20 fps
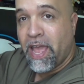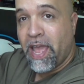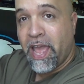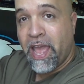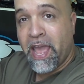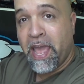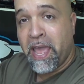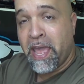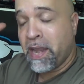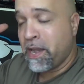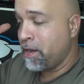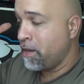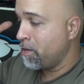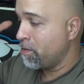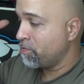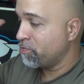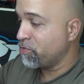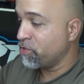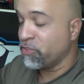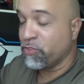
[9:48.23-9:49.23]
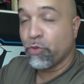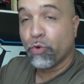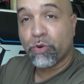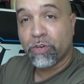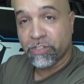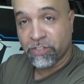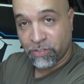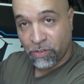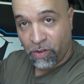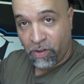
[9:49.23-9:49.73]
and the
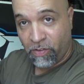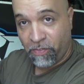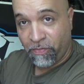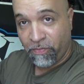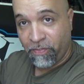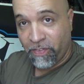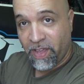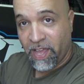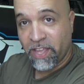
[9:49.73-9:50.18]
doors off,